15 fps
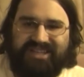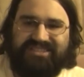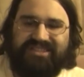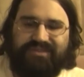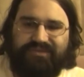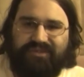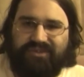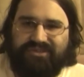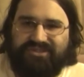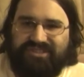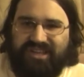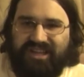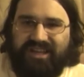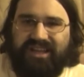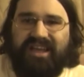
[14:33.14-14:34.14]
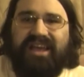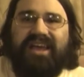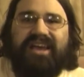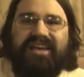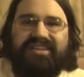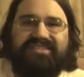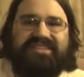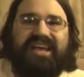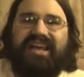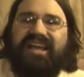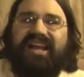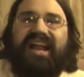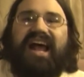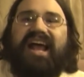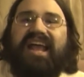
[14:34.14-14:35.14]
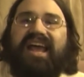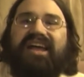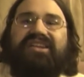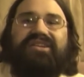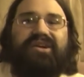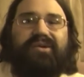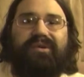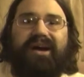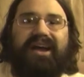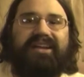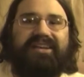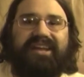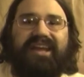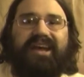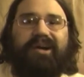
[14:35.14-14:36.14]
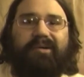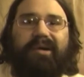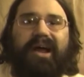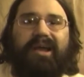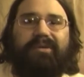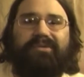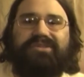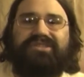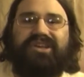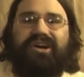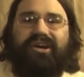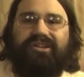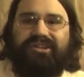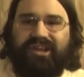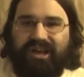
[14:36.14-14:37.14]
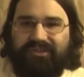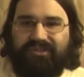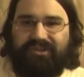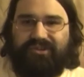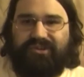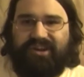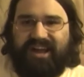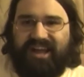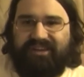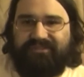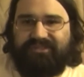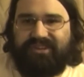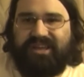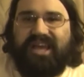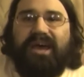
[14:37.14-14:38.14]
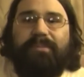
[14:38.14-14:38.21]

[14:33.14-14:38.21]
That's the first thing. Second, I had no idea why it was called Covercraft.